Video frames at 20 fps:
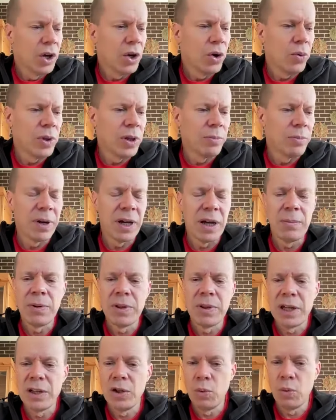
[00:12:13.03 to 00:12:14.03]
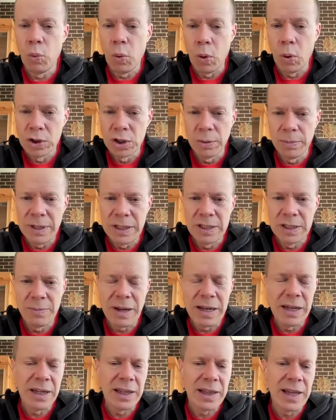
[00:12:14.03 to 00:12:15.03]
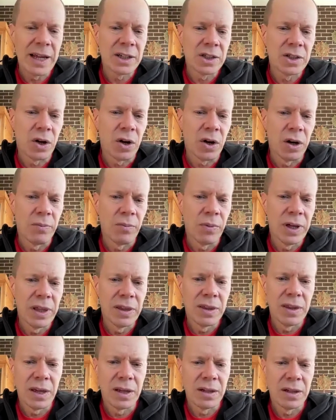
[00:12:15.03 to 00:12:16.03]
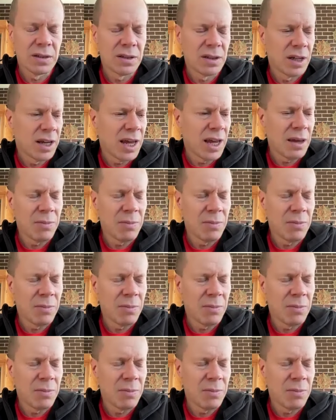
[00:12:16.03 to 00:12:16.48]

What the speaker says: who are the people that you want to be spending that time with that